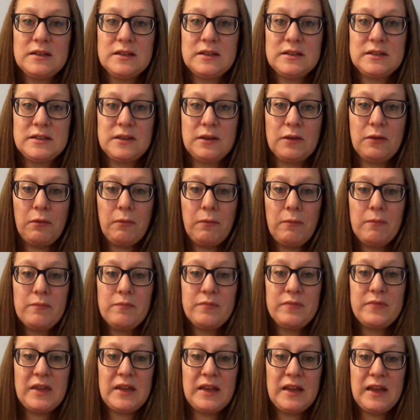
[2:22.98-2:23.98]
So
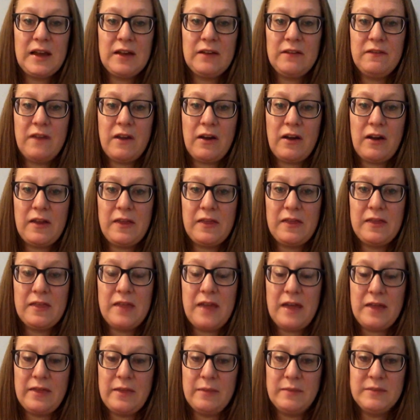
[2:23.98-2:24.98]
they can kind of vary
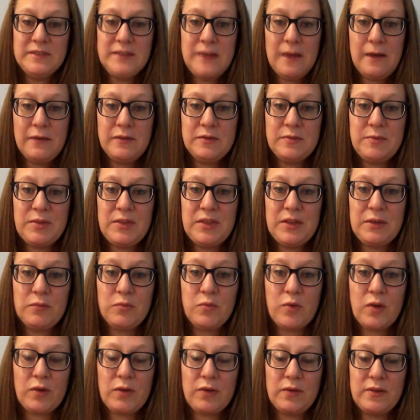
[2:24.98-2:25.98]
that themselves, but then
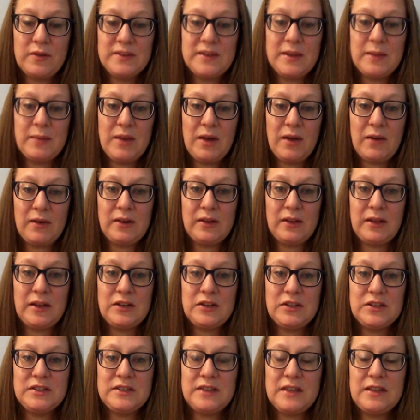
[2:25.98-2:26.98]
work through the same
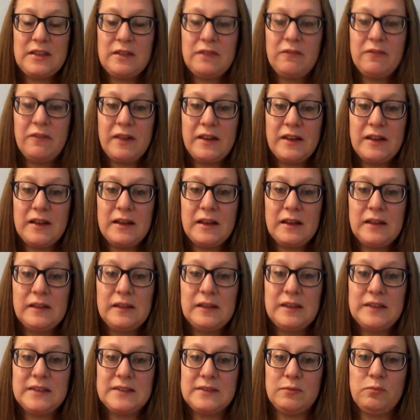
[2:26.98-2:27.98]
calculations, and then find at
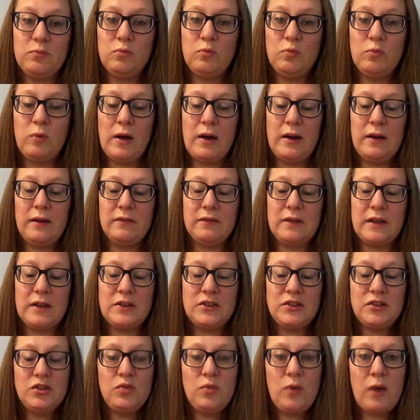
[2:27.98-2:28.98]
least one, if
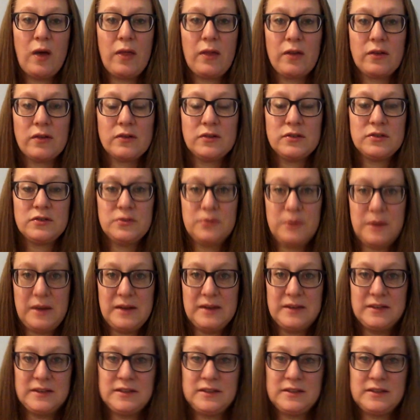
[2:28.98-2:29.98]
not two other
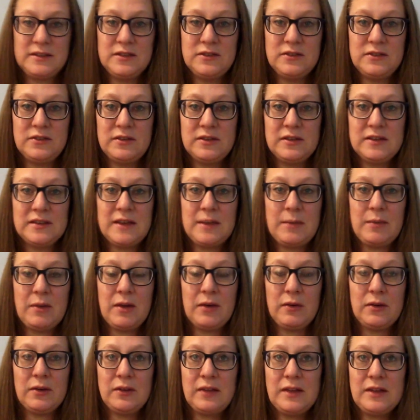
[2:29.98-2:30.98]
trees to do the same
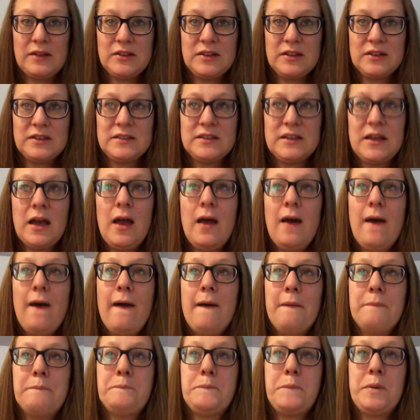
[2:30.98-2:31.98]
calculations.
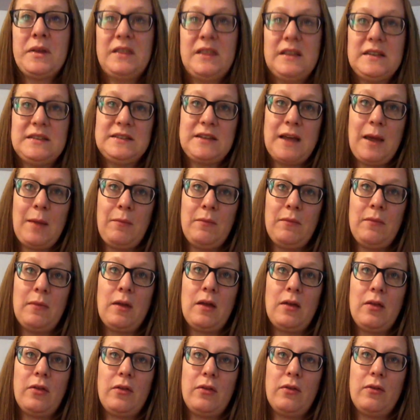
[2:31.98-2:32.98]
But this time,
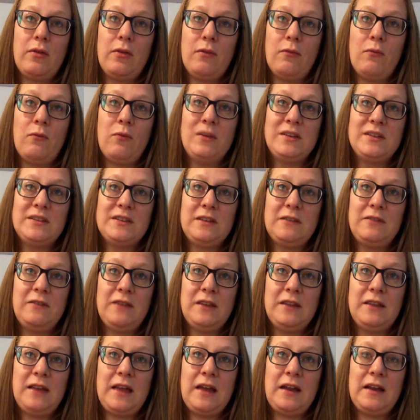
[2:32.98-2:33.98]
once they
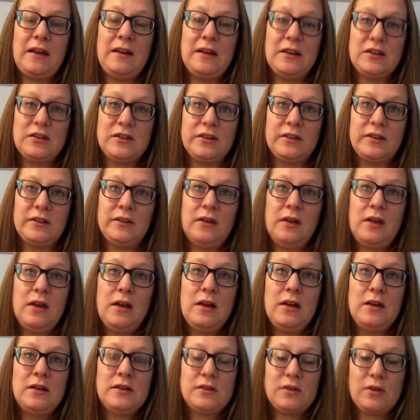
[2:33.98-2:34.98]
find that initial
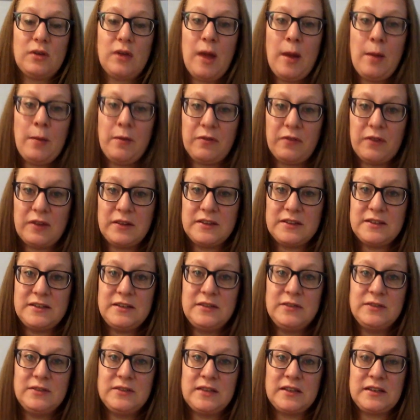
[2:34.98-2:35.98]
circumference,
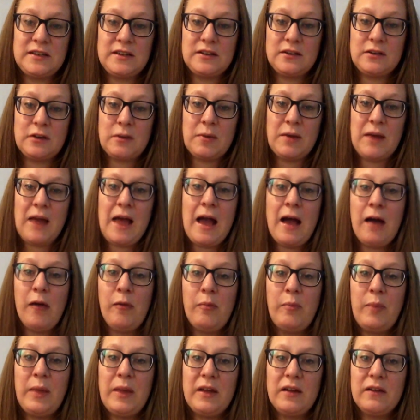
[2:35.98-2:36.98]
use that to determine how
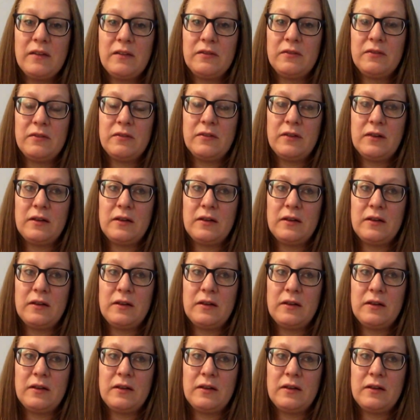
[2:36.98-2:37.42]
big of